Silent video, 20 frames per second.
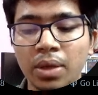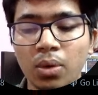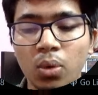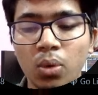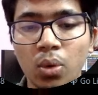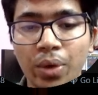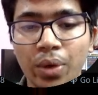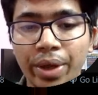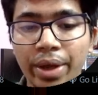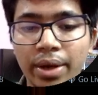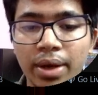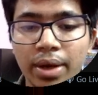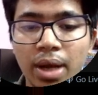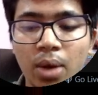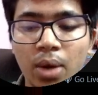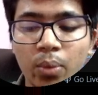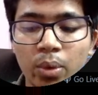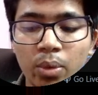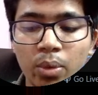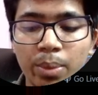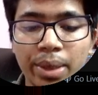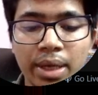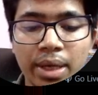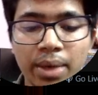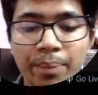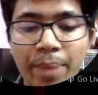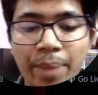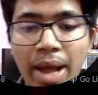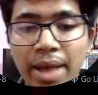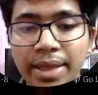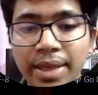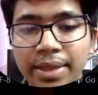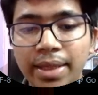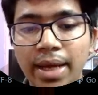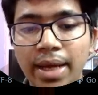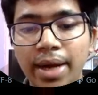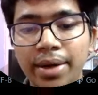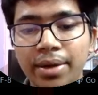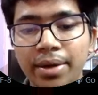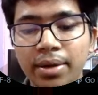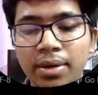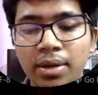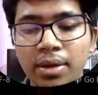Okay, now we'll be compiling that.